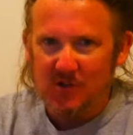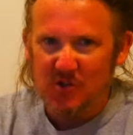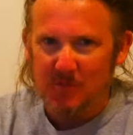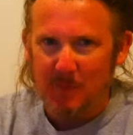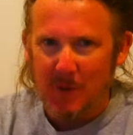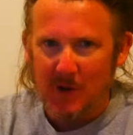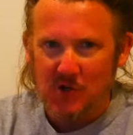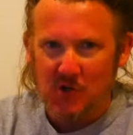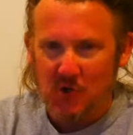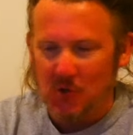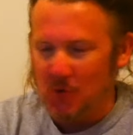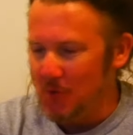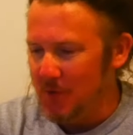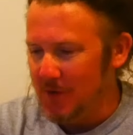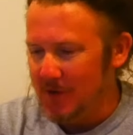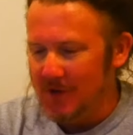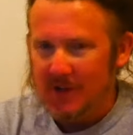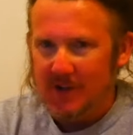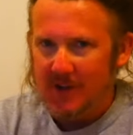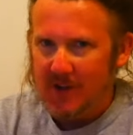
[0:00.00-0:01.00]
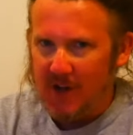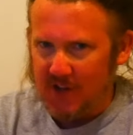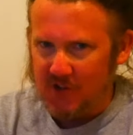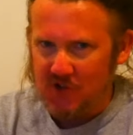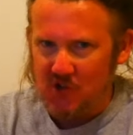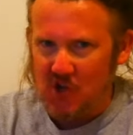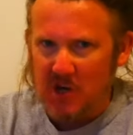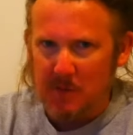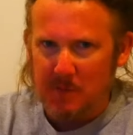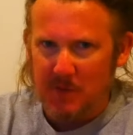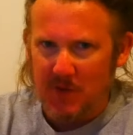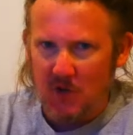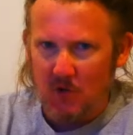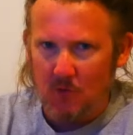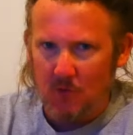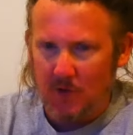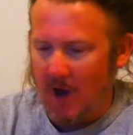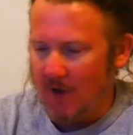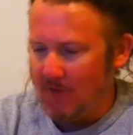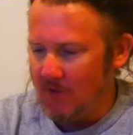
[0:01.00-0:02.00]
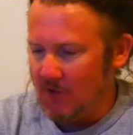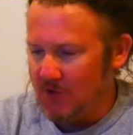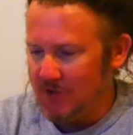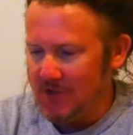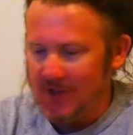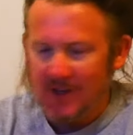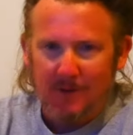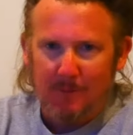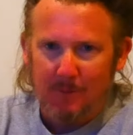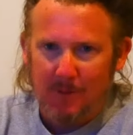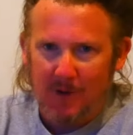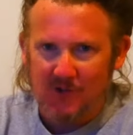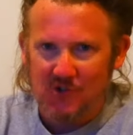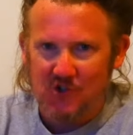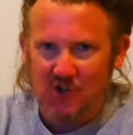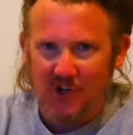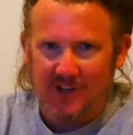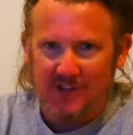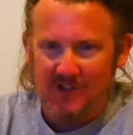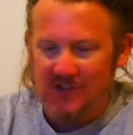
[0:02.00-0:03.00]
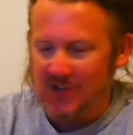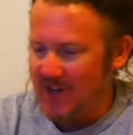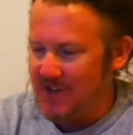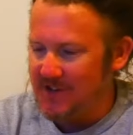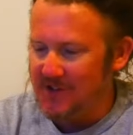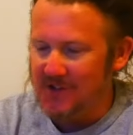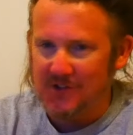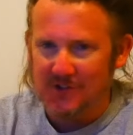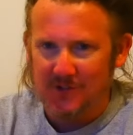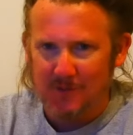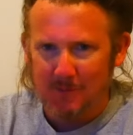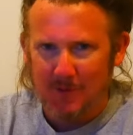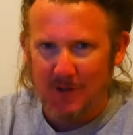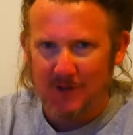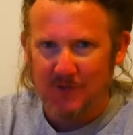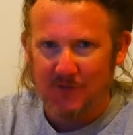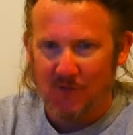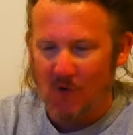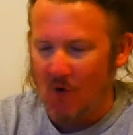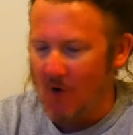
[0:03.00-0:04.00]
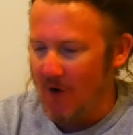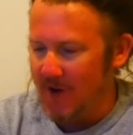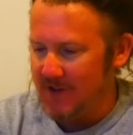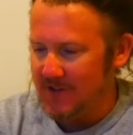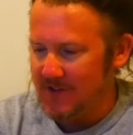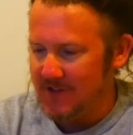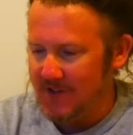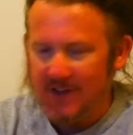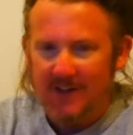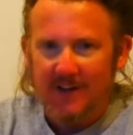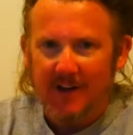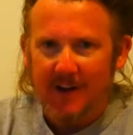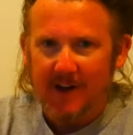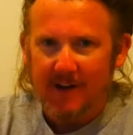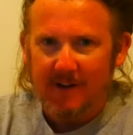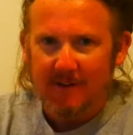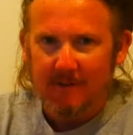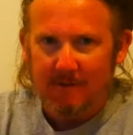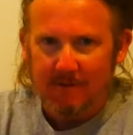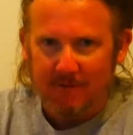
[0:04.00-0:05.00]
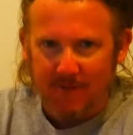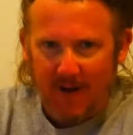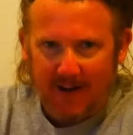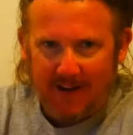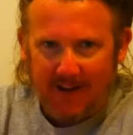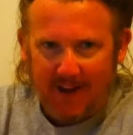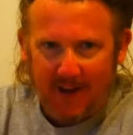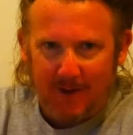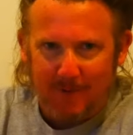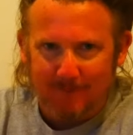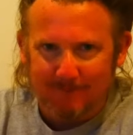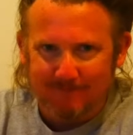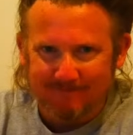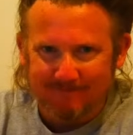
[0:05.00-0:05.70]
special, it's cheaper than all the others, plus chicken tenders, plus fries, fat gig.